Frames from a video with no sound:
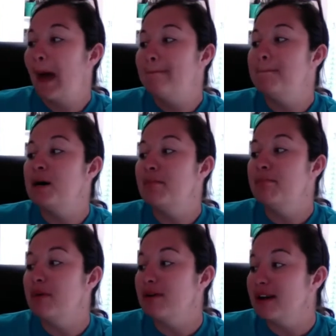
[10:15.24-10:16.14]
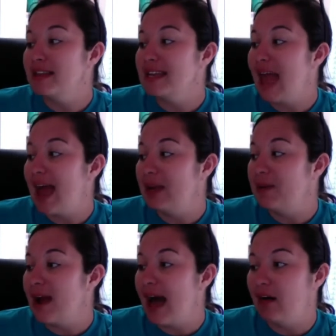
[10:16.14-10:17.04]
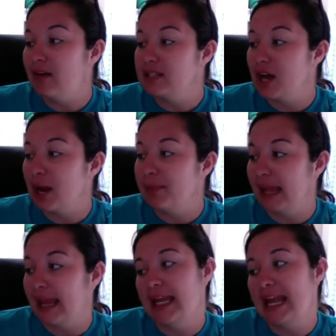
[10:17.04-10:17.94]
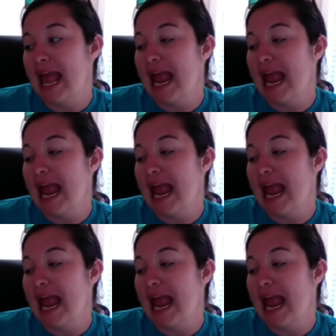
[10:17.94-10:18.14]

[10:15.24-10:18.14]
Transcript: But more than anywhere else on our planet,